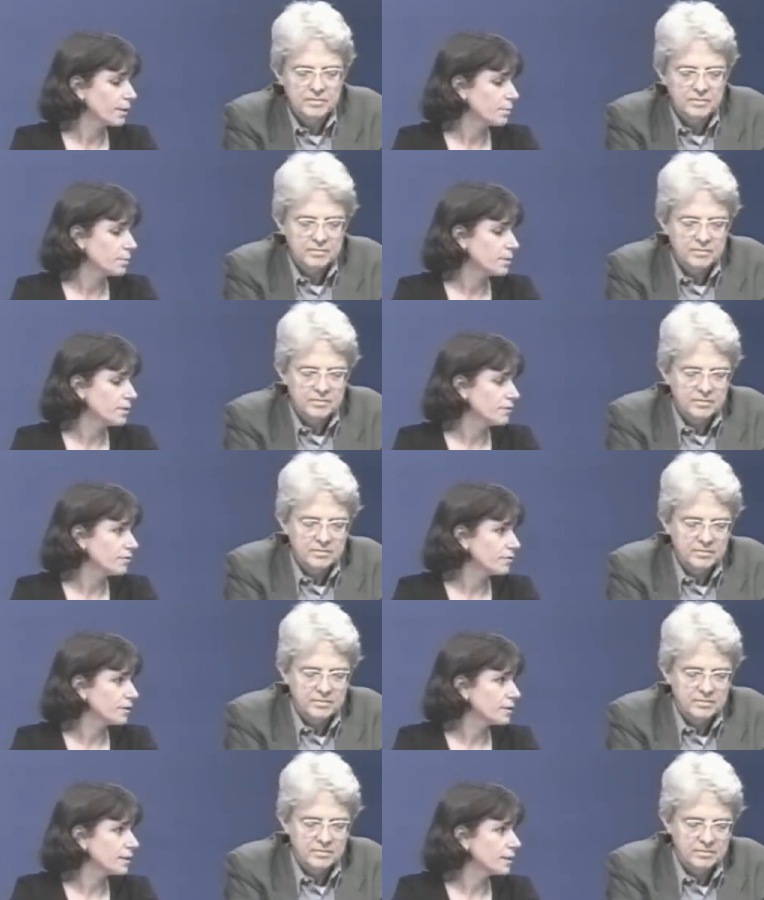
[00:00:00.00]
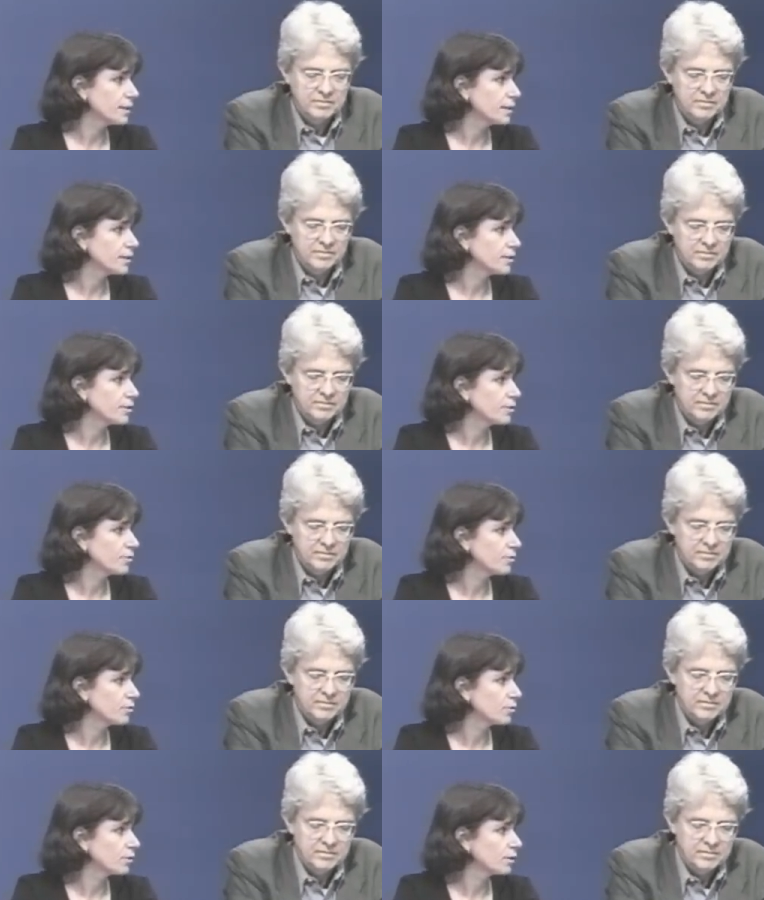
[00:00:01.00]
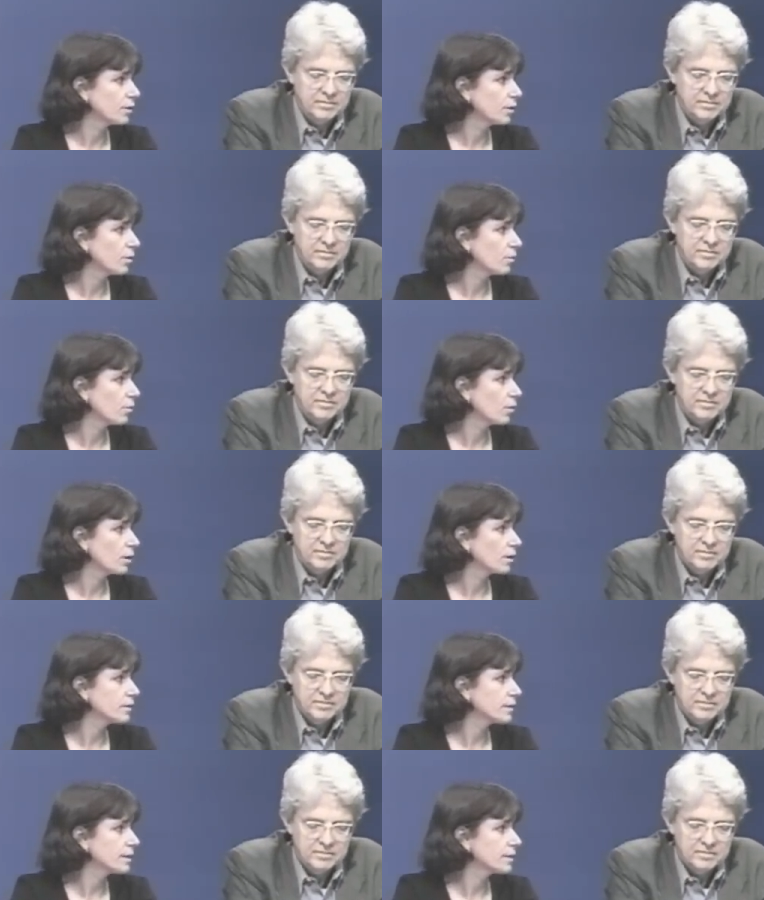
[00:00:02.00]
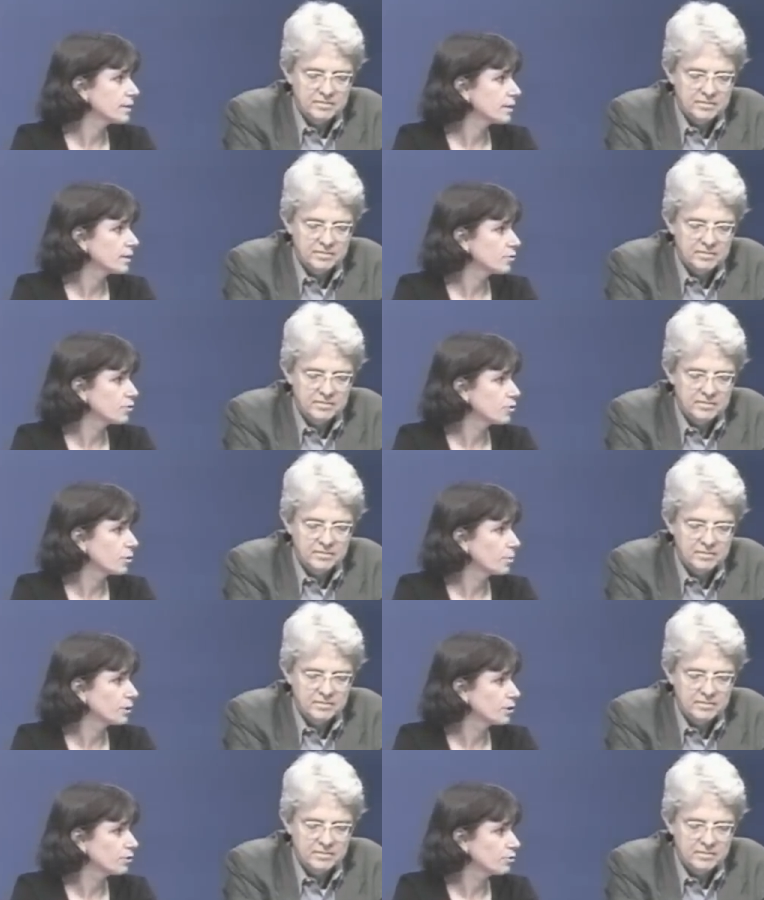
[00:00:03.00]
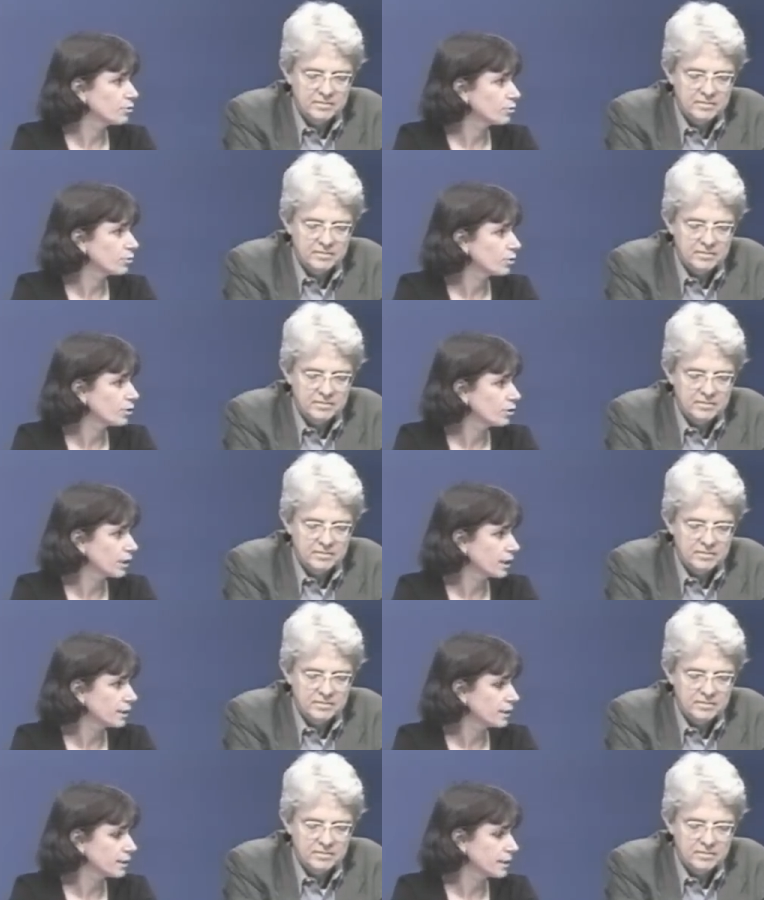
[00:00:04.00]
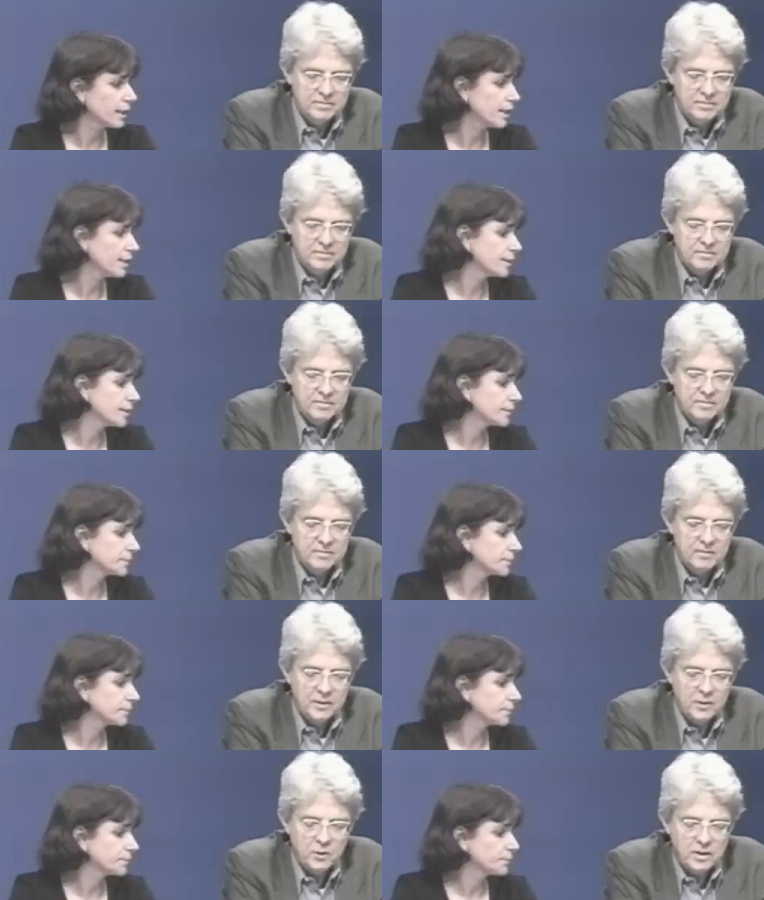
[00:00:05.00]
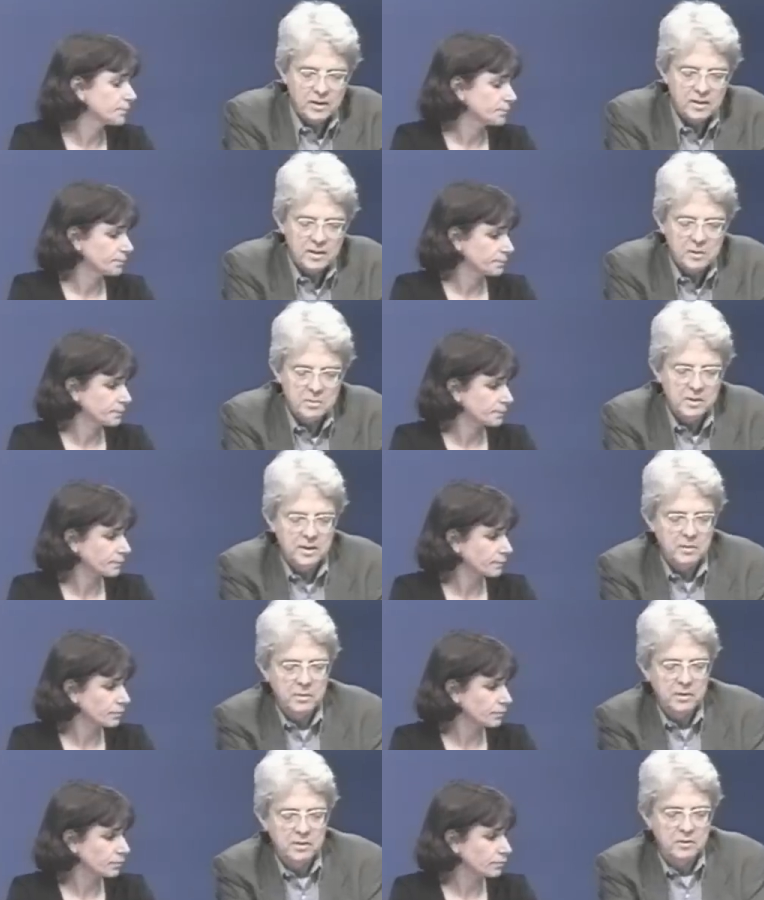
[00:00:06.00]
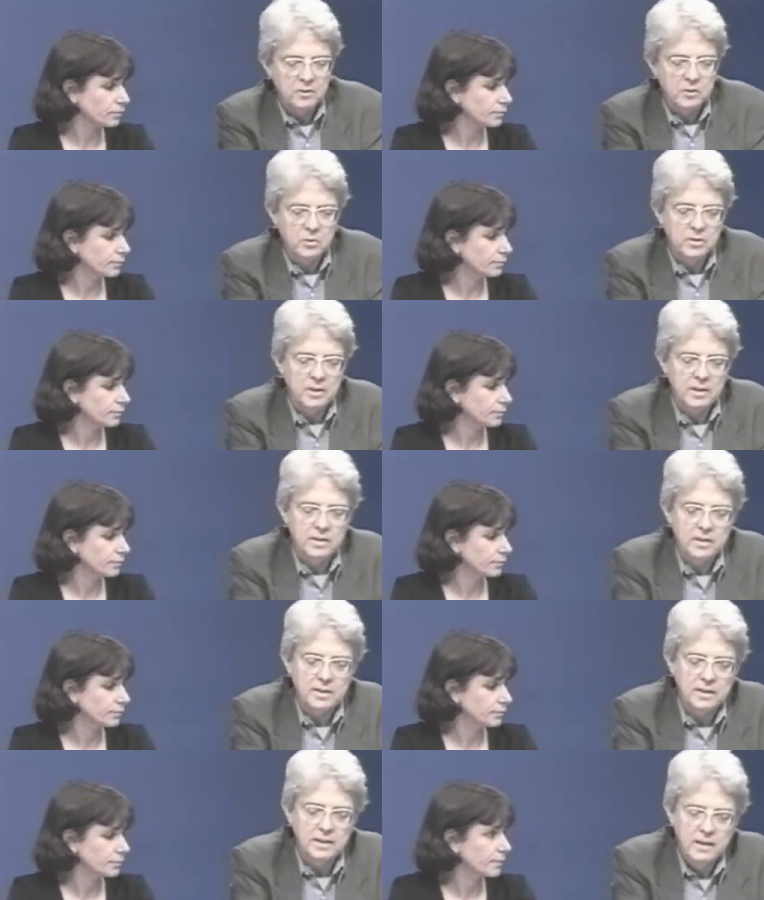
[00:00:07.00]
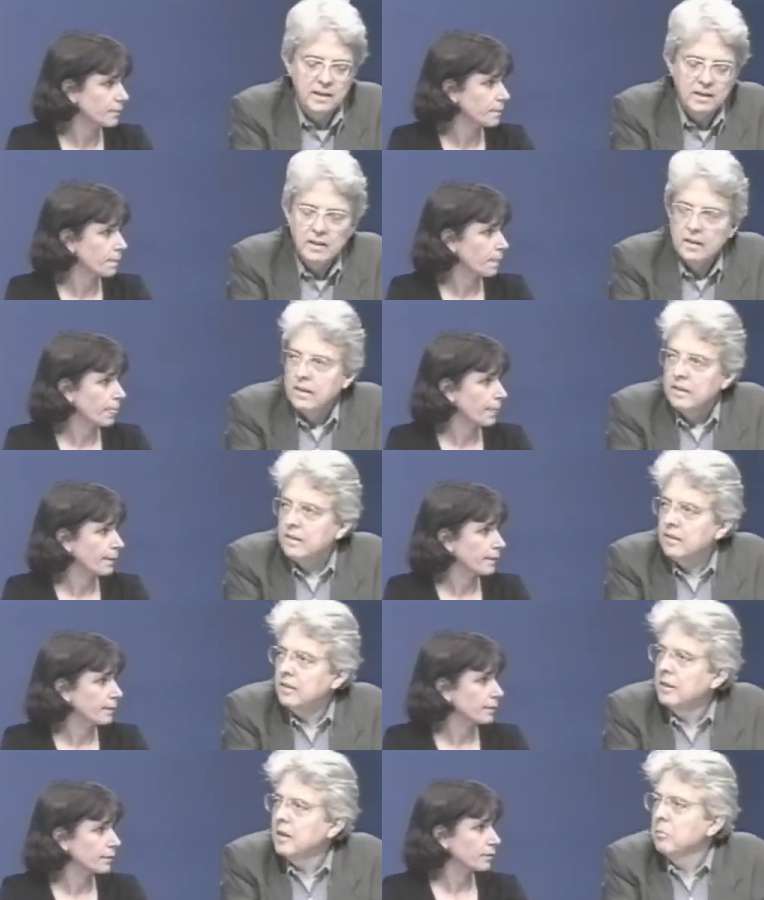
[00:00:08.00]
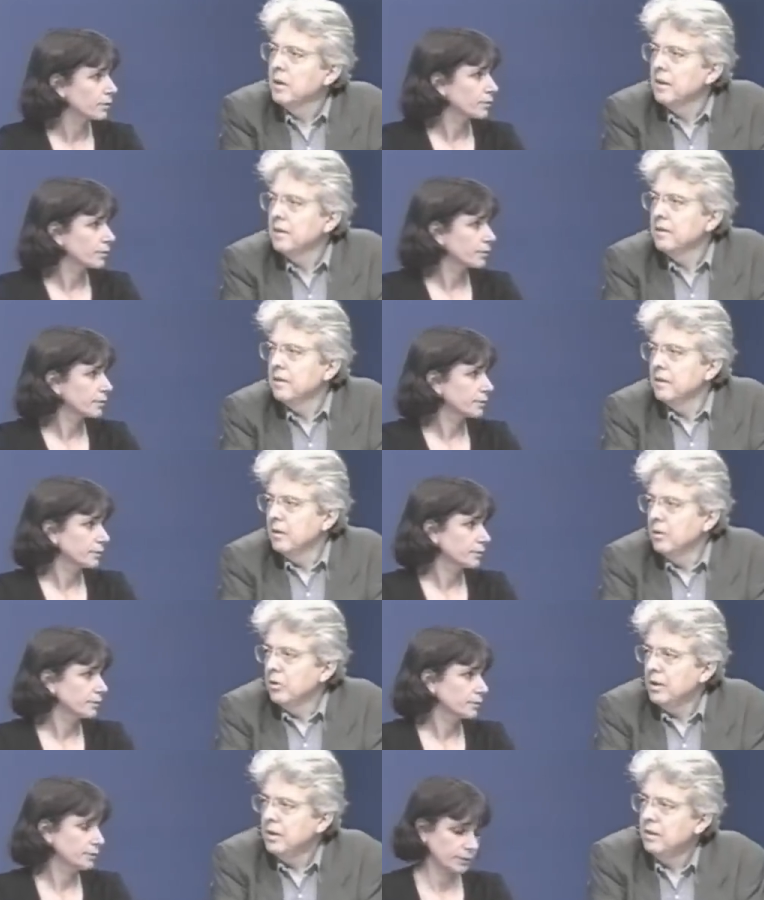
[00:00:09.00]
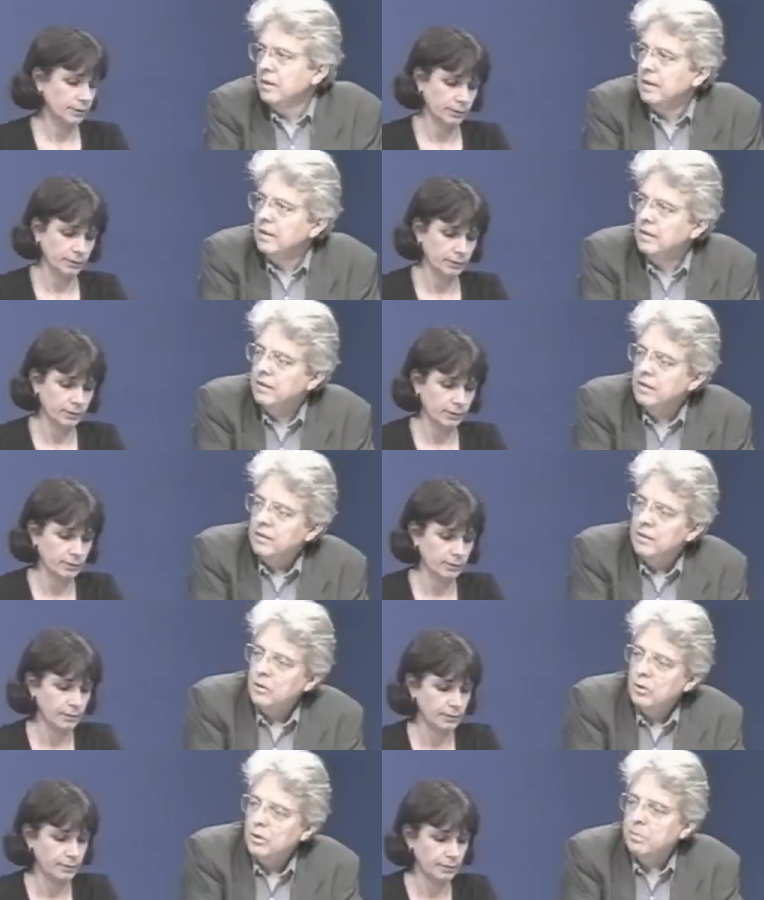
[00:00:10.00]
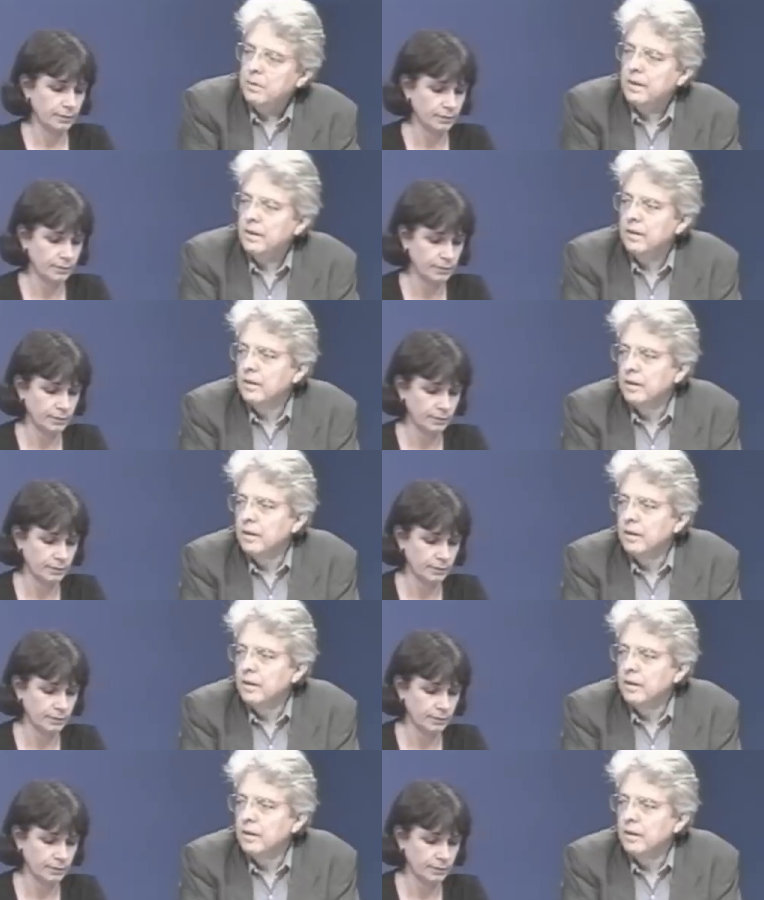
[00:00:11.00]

Speaker 1: a brief synthesis of your work since uh, Germany to United States.
Speaker 2: Okay, I'll be happy to do that. I did get my degree in Europe, in